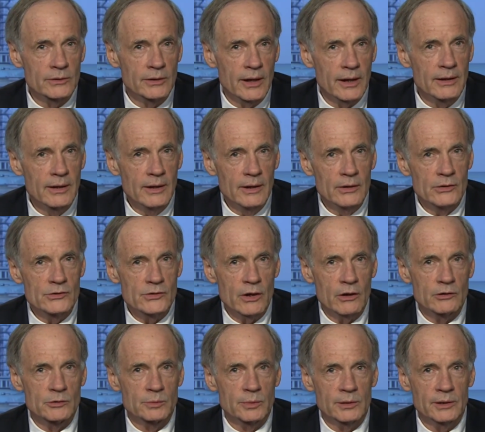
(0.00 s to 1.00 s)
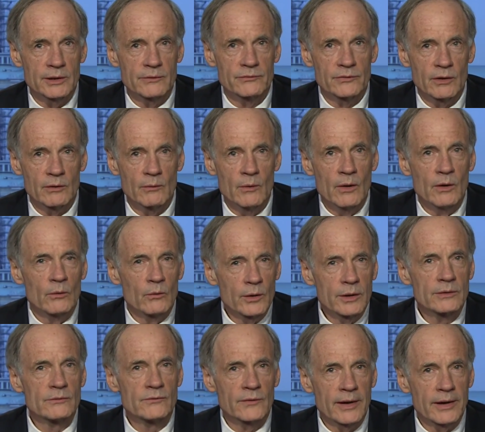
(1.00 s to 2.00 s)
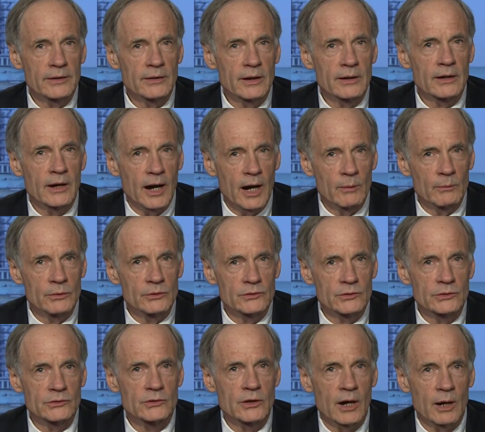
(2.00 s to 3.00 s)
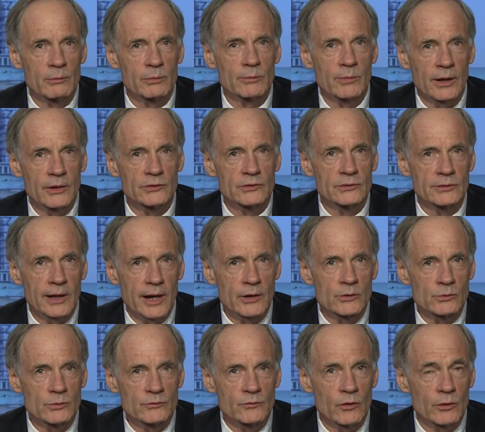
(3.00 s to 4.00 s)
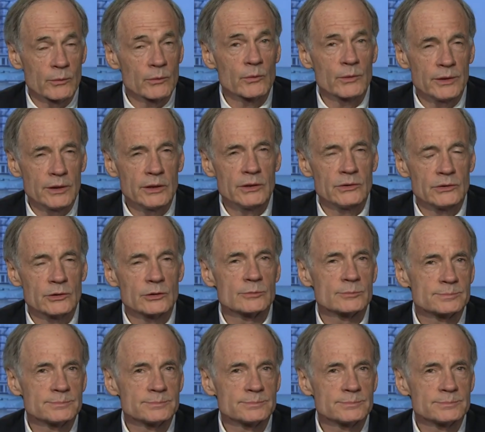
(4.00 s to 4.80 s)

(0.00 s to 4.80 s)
and I share his belief that we can find a common sense compromise in tax reform when we need to.